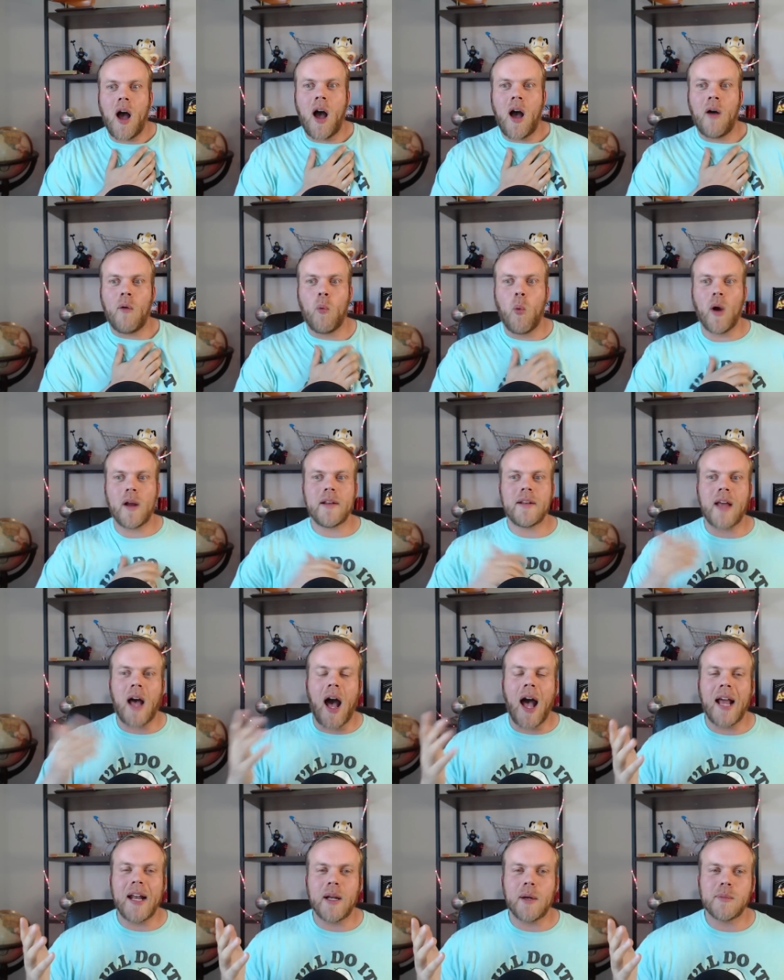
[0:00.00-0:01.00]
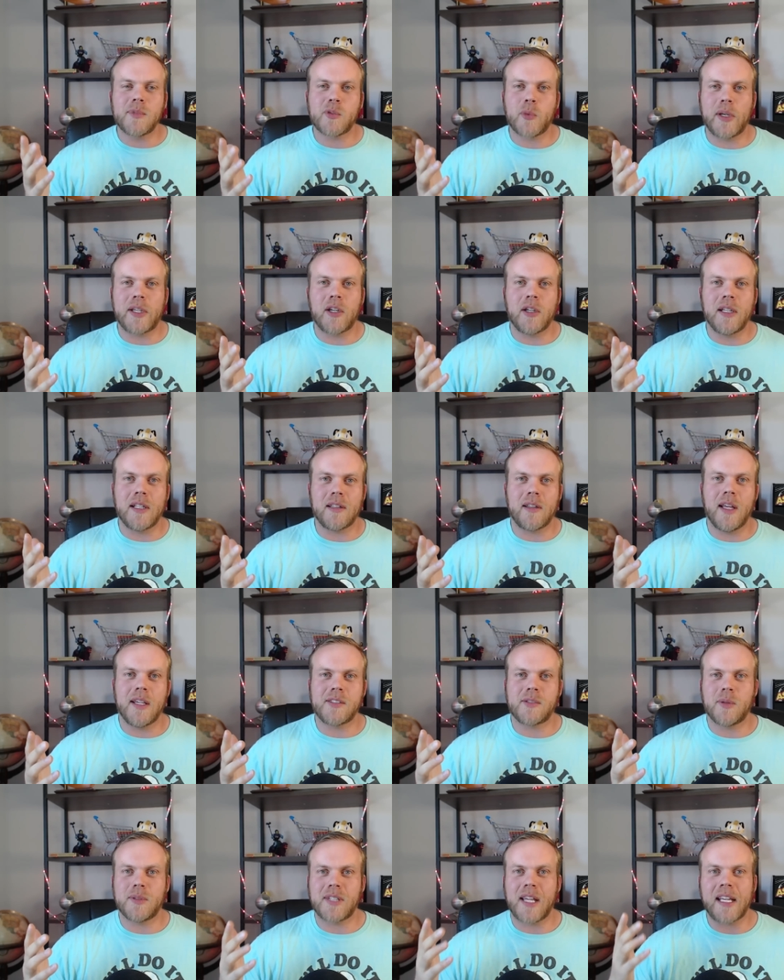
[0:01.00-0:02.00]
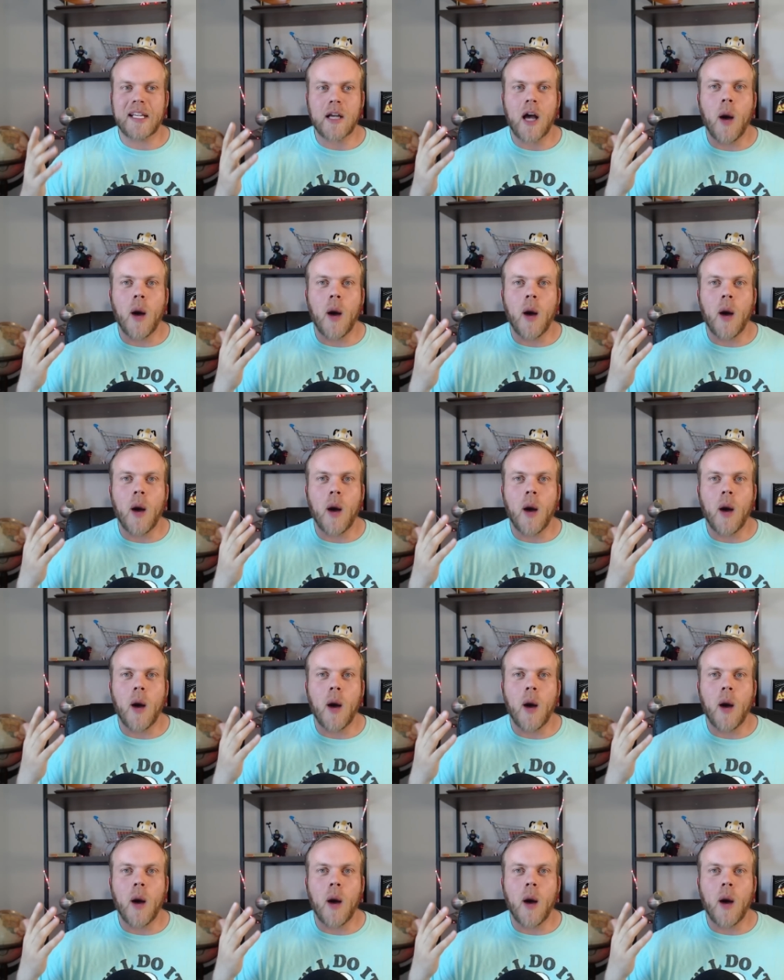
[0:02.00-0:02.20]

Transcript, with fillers: one of the items we couldn't list was like